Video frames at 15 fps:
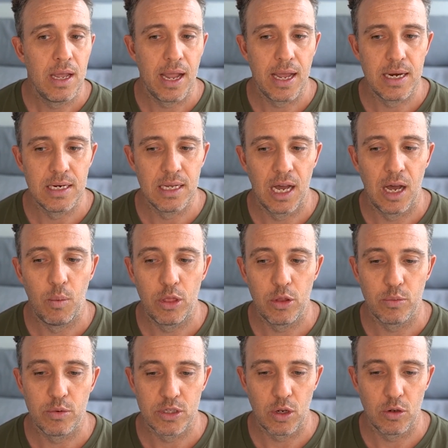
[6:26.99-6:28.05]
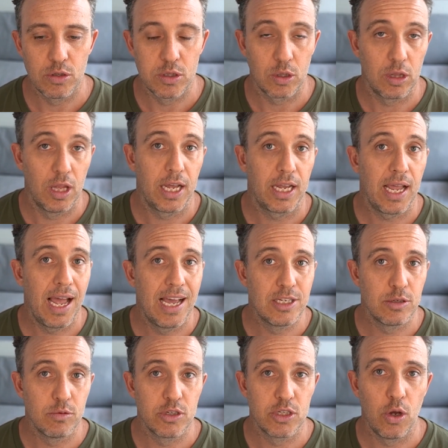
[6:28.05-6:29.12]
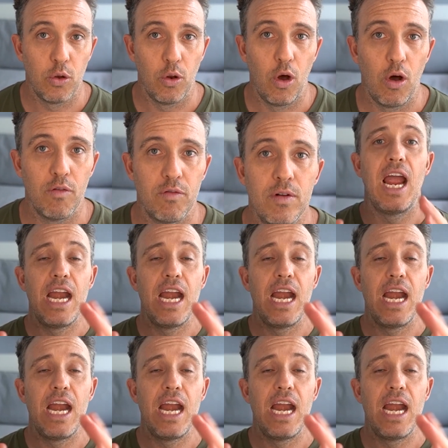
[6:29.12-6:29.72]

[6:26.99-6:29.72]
and what the results look like as a result of.